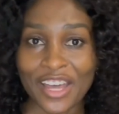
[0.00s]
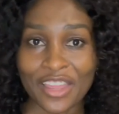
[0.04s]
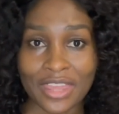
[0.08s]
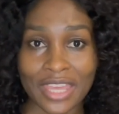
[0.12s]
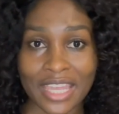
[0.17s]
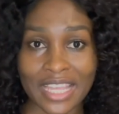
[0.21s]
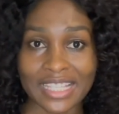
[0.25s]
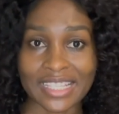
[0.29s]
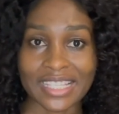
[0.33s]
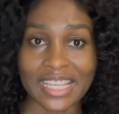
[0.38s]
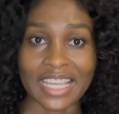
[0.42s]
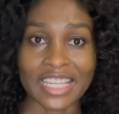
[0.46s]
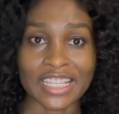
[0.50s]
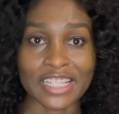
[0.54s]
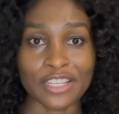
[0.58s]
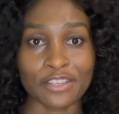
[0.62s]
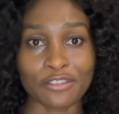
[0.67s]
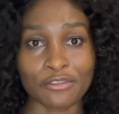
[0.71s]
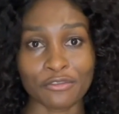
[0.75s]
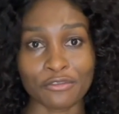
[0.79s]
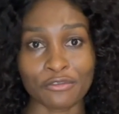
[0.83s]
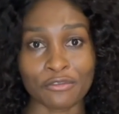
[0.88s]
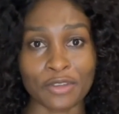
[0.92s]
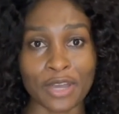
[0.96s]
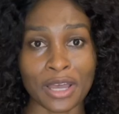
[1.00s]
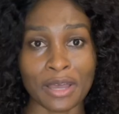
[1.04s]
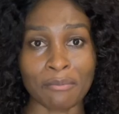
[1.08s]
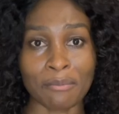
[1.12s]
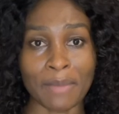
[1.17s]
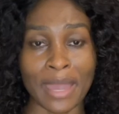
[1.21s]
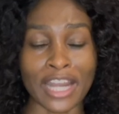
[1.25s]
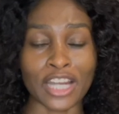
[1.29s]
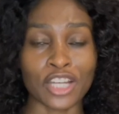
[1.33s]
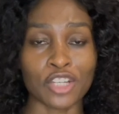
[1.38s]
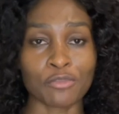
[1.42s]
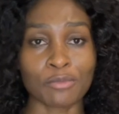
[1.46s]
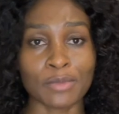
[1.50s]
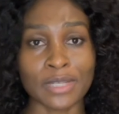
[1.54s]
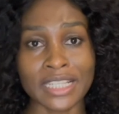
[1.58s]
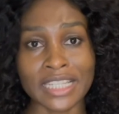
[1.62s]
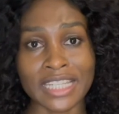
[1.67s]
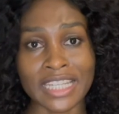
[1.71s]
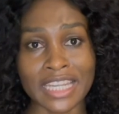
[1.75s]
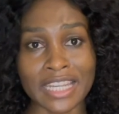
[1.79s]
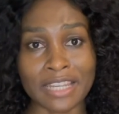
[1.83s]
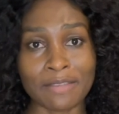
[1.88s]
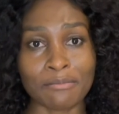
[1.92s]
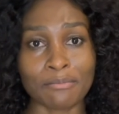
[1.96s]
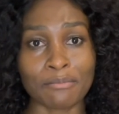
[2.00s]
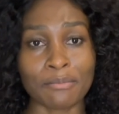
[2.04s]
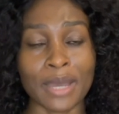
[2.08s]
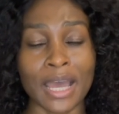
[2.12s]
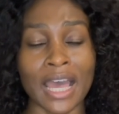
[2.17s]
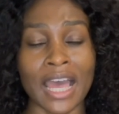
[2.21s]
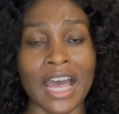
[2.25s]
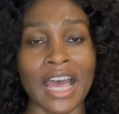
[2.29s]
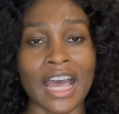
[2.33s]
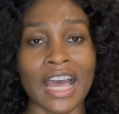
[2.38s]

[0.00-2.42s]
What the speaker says: the executive management team